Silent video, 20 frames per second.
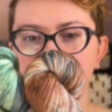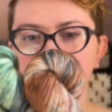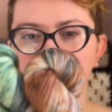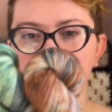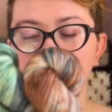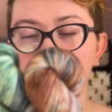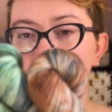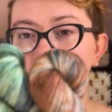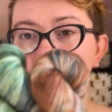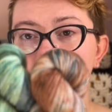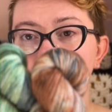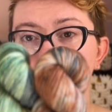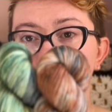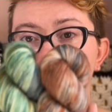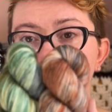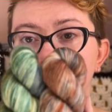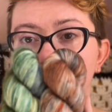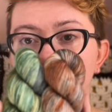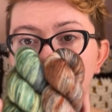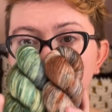very
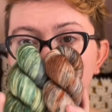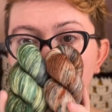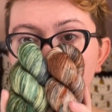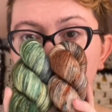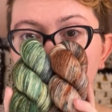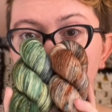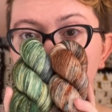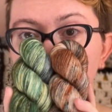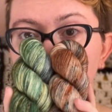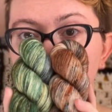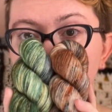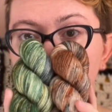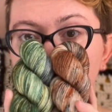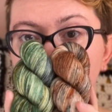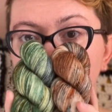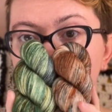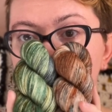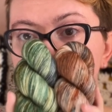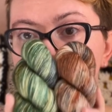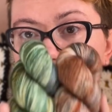tempted to do
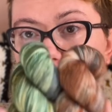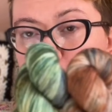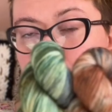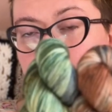some